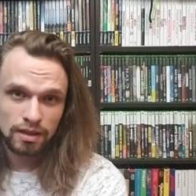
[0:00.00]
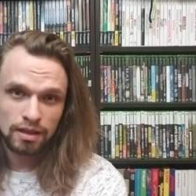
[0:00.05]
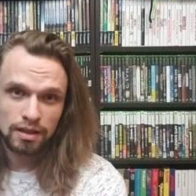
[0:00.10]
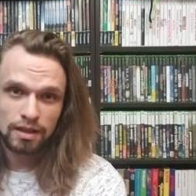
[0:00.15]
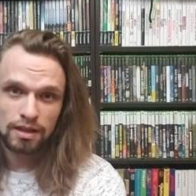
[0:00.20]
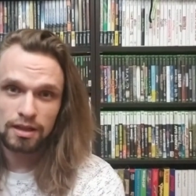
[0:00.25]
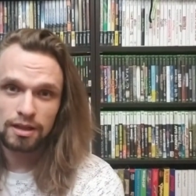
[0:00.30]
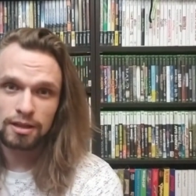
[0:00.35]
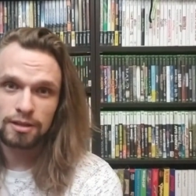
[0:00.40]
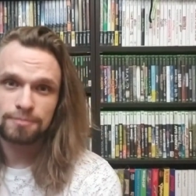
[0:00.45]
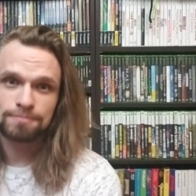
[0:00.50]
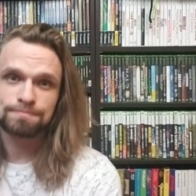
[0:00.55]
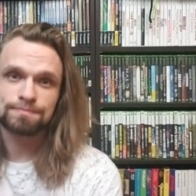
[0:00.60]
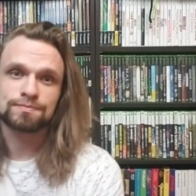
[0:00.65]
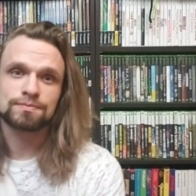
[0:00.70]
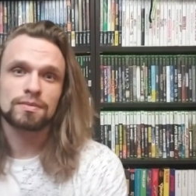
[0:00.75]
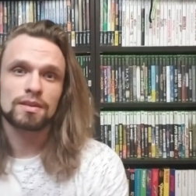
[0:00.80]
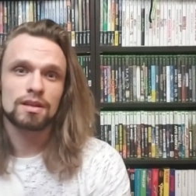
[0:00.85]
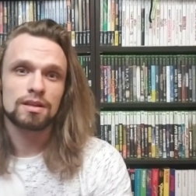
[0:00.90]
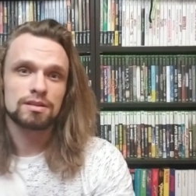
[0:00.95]
Um,
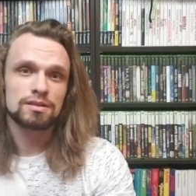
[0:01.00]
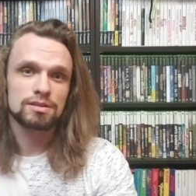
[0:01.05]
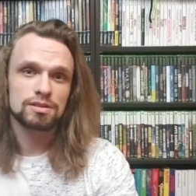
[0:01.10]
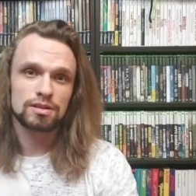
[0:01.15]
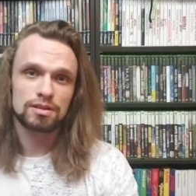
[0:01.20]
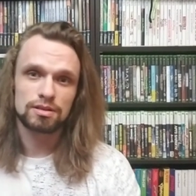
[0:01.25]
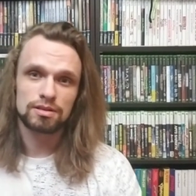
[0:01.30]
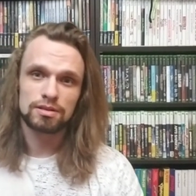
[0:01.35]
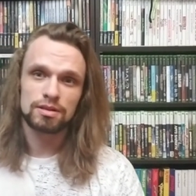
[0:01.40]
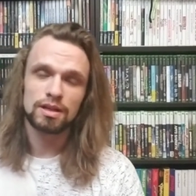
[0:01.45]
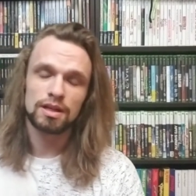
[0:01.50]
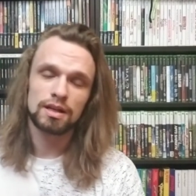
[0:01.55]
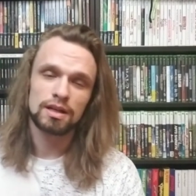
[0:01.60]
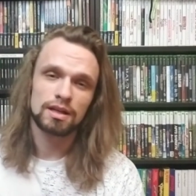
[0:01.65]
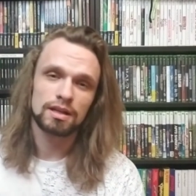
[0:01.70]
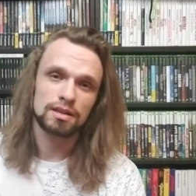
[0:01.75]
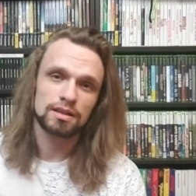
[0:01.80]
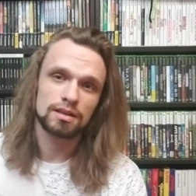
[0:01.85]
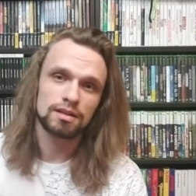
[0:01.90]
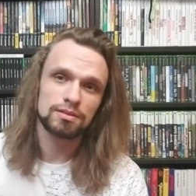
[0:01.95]
so
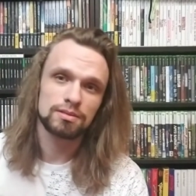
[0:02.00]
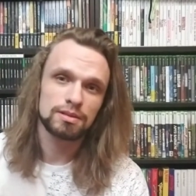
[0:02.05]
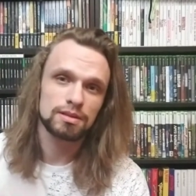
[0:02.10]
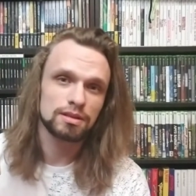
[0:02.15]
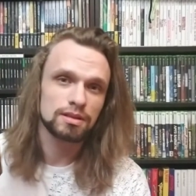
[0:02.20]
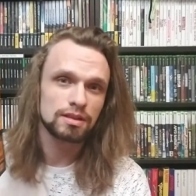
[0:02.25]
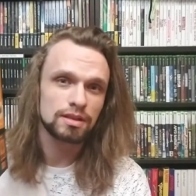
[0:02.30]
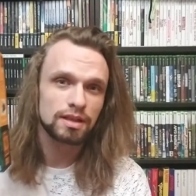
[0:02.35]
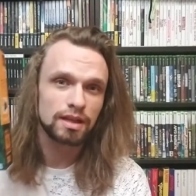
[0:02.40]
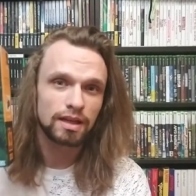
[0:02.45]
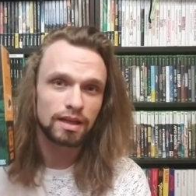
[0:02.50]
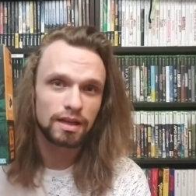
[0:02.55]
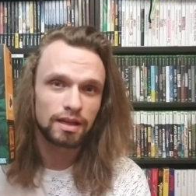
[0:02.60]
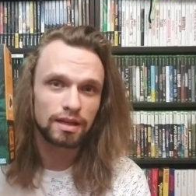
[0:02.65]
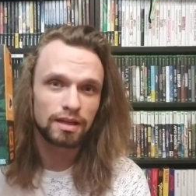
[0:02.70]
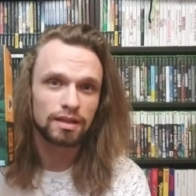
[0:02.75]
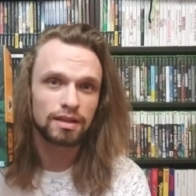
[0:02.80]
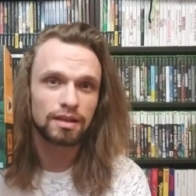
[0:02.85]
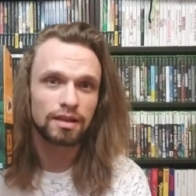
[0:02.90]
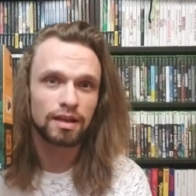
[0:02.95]
I thought we'd look
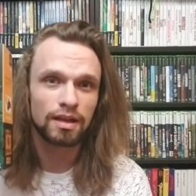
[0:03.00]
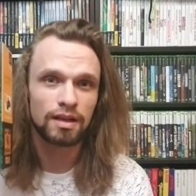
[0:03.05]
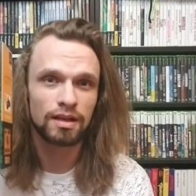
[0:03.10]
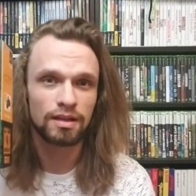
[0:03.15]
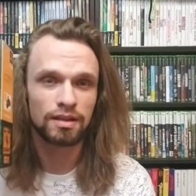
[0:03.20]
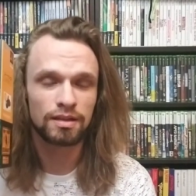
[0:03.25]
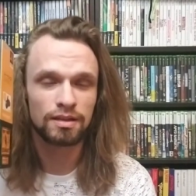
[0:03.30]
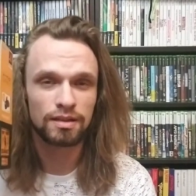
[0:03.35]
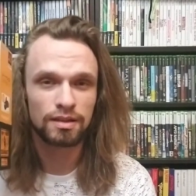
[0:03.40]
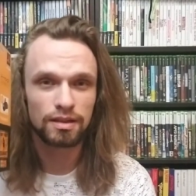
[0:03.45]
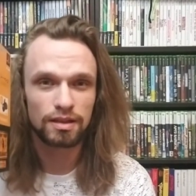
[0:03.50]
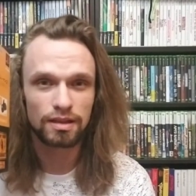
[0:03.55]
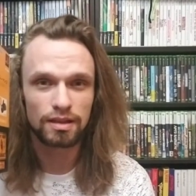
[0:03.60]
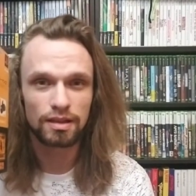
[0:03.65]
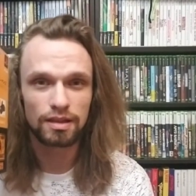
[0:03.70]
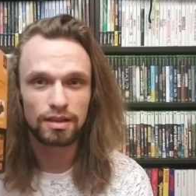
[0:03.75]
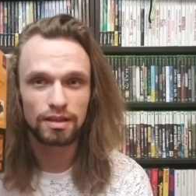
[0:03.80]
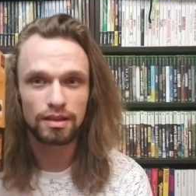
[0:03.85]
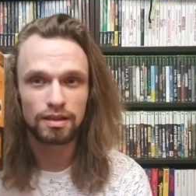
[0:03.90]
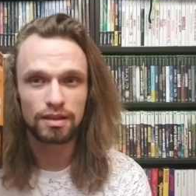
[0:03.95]
at
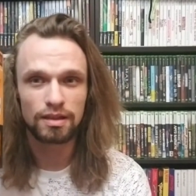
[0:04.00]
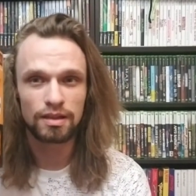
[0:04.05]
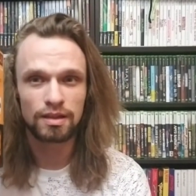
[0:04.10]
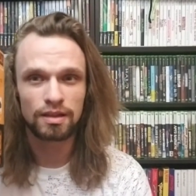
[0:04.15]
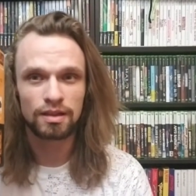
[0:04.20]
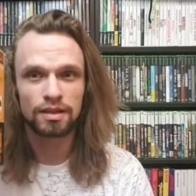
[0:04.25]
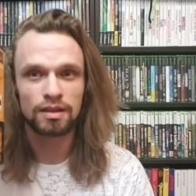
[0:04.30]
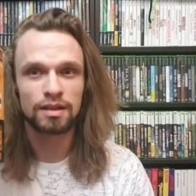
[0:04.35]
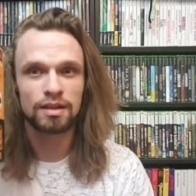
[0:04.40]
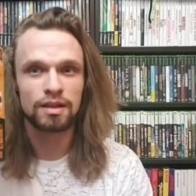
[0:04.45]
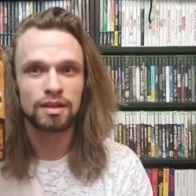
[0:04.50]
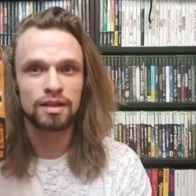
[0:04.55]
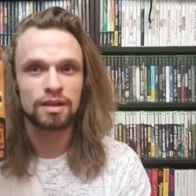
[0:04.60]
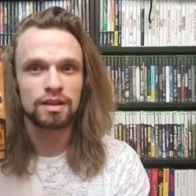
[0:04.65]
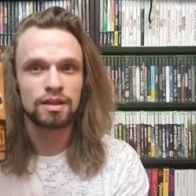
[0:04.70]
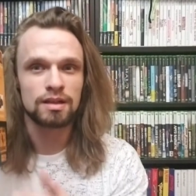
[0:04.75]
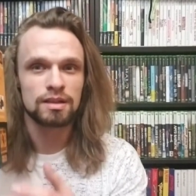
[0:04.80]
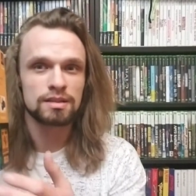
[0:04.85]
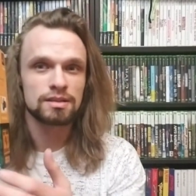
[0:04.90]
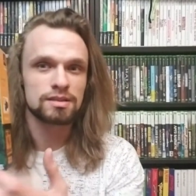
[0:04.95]
the
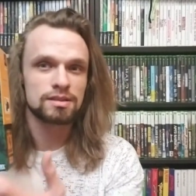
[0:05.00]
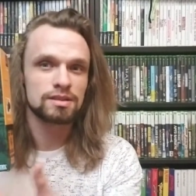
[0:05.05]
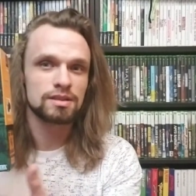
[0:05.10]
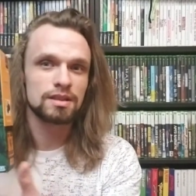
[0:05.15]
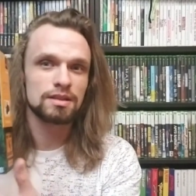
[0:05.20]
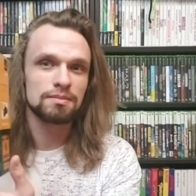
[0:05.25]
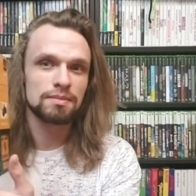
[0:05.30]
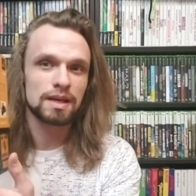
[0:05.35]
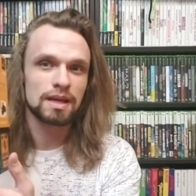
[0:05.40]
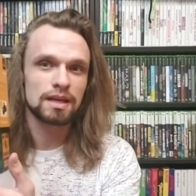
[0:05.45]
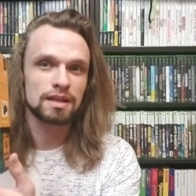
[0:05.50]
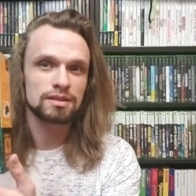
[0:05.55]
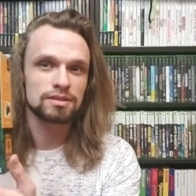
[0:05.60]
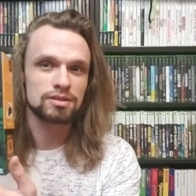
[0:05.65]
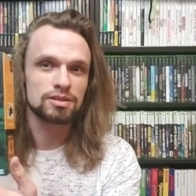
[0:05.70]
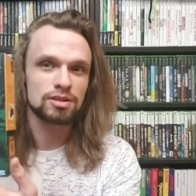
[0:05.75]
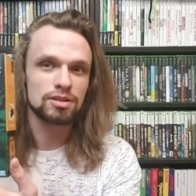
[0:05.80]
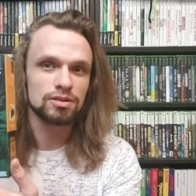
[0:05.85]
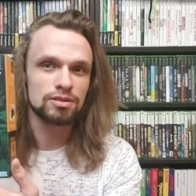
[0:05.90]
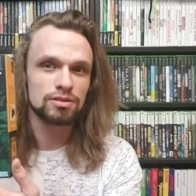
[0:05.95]
Seaman
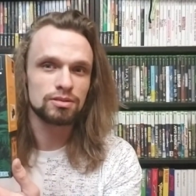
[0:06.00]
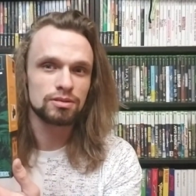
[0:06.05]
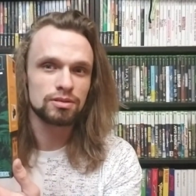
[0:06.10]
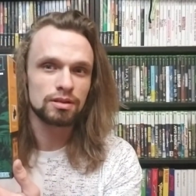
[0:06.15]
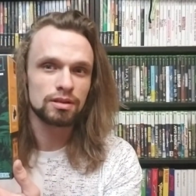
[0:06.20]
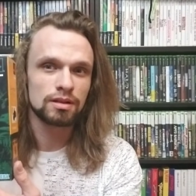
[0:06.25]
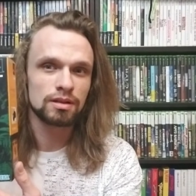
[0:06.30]
2